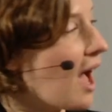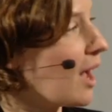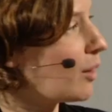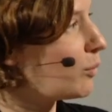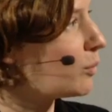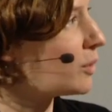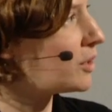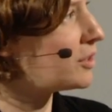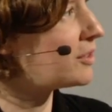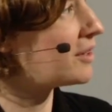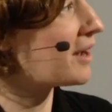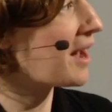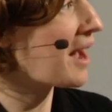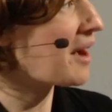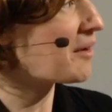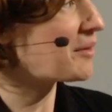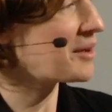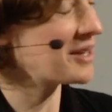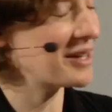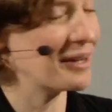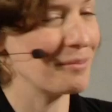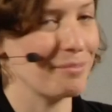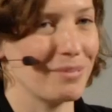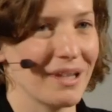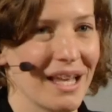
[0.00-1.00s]
I wonder how
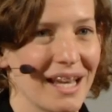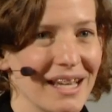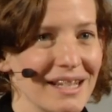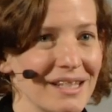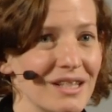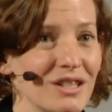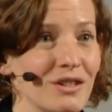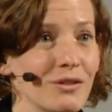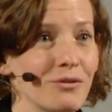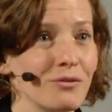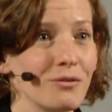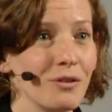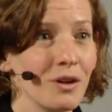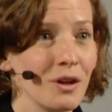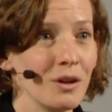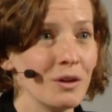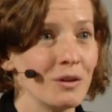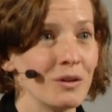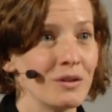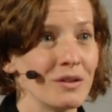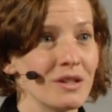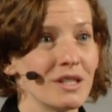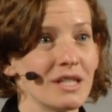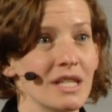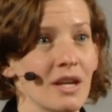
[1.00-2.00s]
it applies to food.